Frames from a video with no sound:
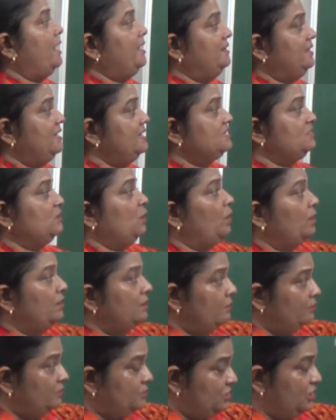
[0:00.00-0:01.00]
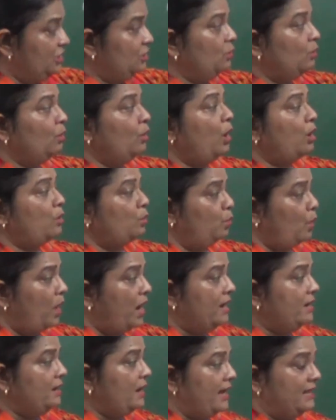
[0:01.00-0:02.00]
this 0 or
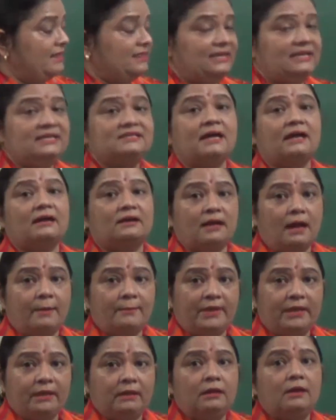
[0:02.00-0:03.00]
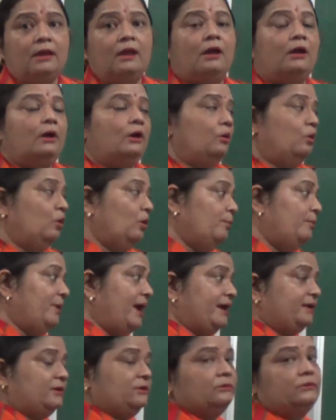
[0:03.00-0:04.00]
1 and these are coming, go
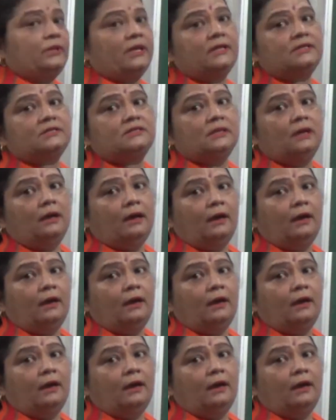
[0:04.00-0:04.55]
back to this